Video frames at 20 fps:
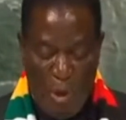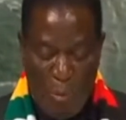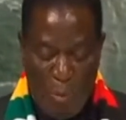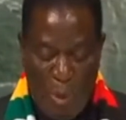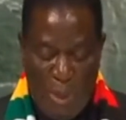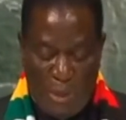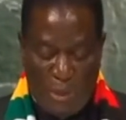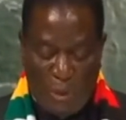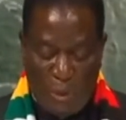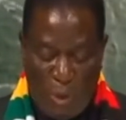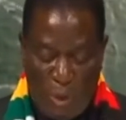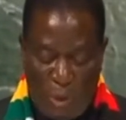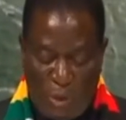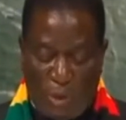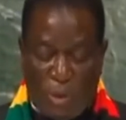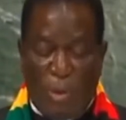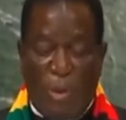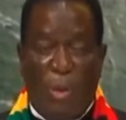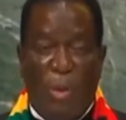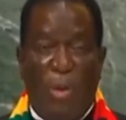must
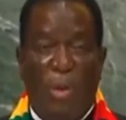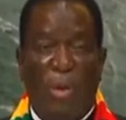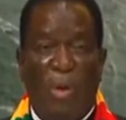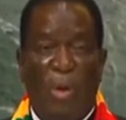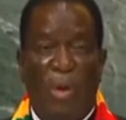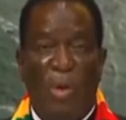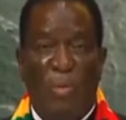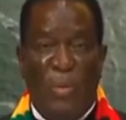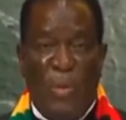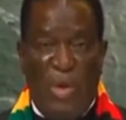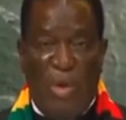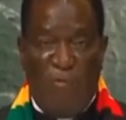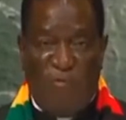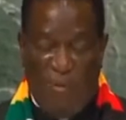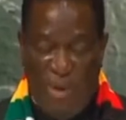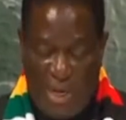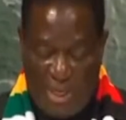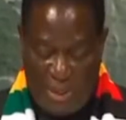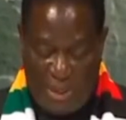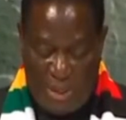also be
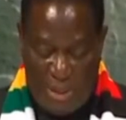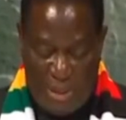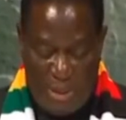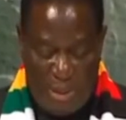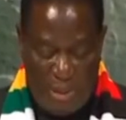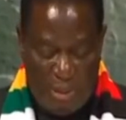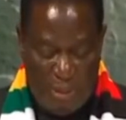reflected.